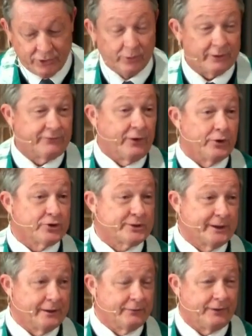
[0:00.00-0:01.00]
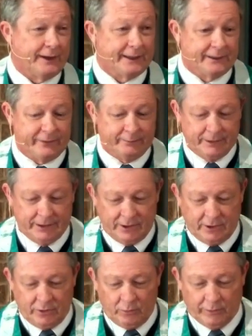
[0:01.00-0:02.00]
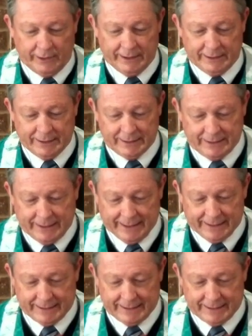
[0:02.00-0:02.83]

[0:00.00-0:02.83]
who were at first terrified of him when he did that.